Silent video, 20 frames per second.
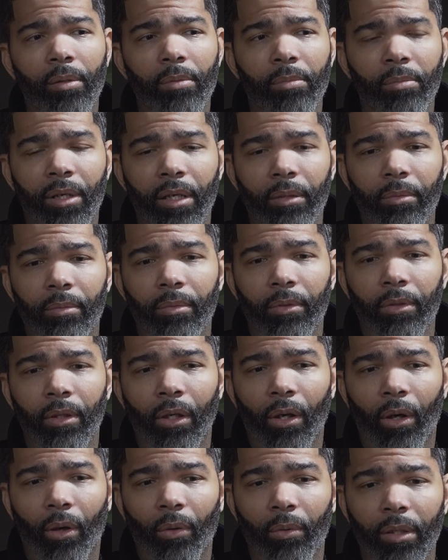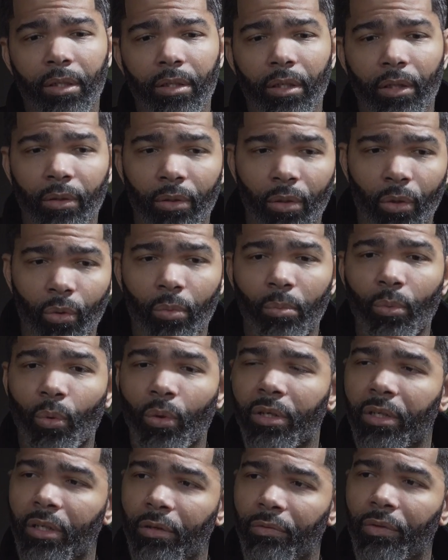but it's a little
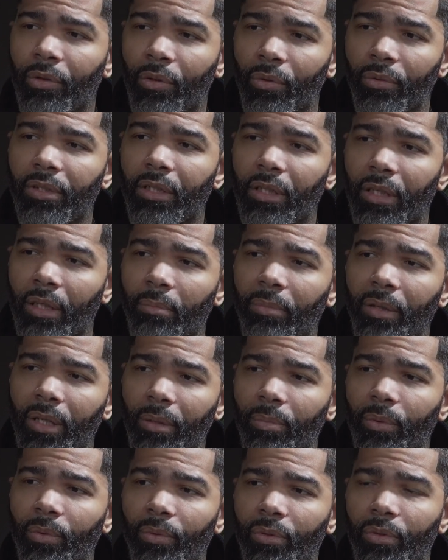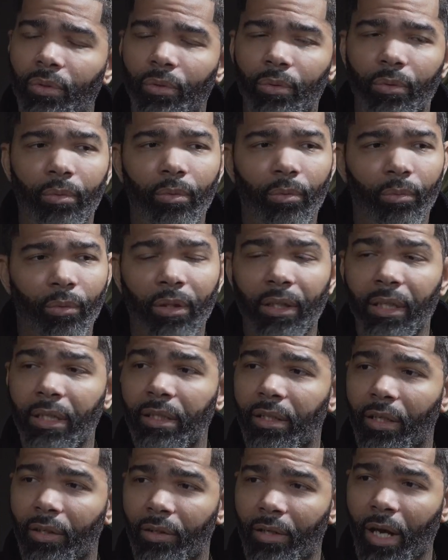more difficult to get people to
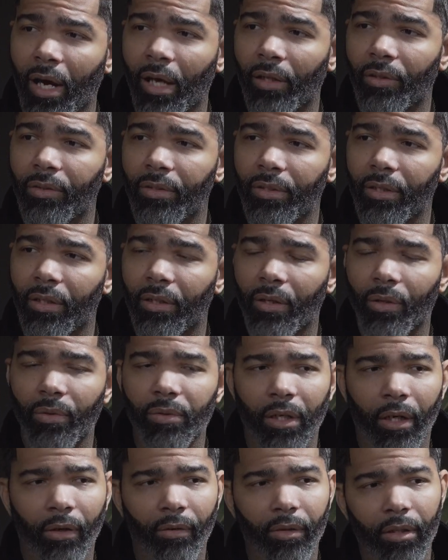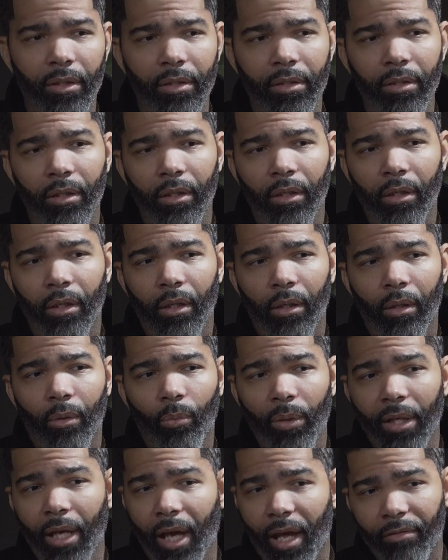release their dollars in those areas.
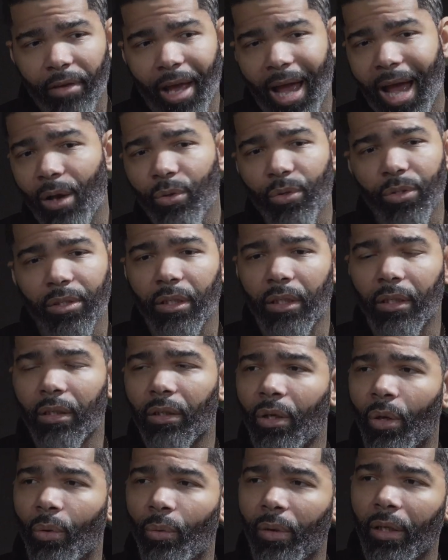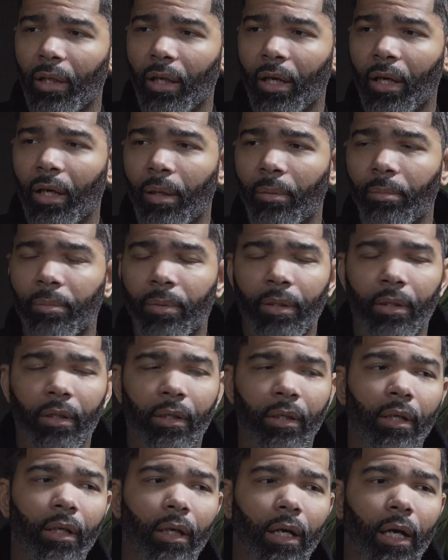We have housing going up
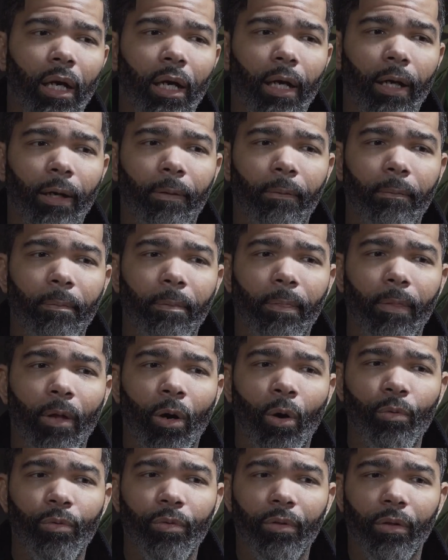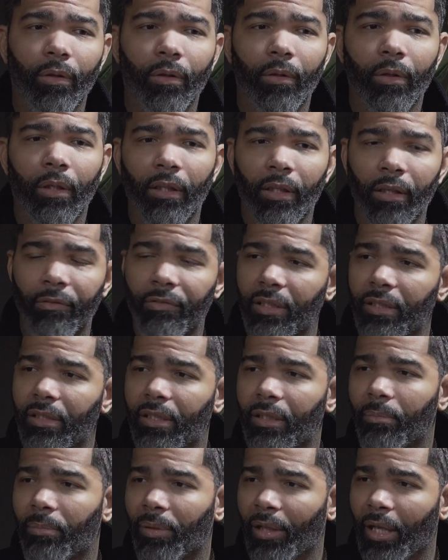over in
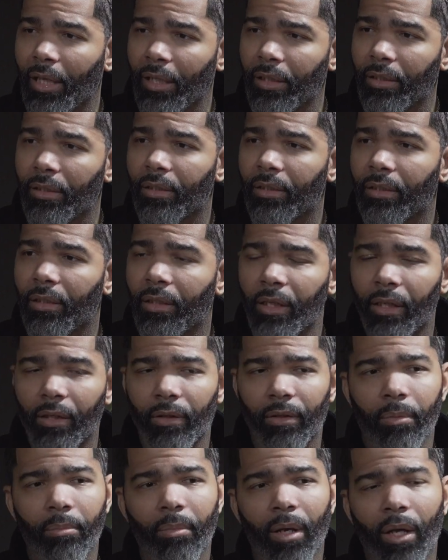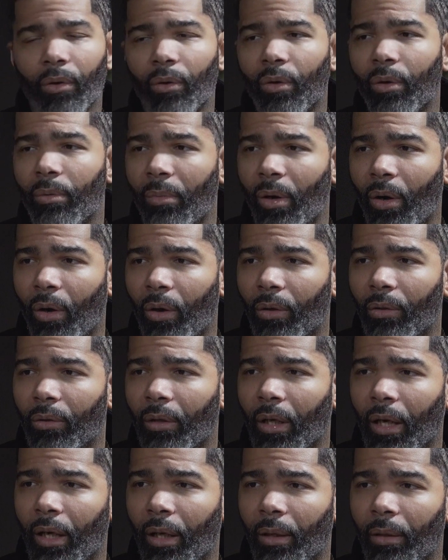Livingston Place near the medical mall,
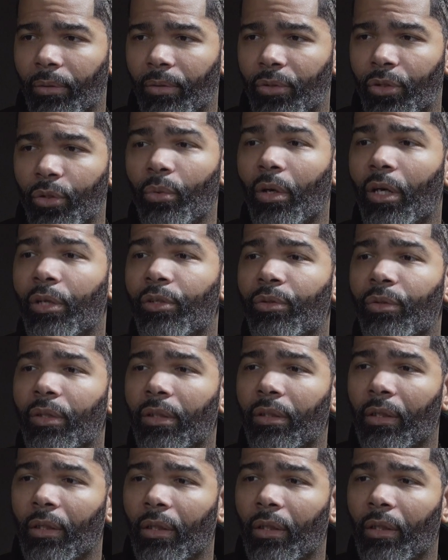200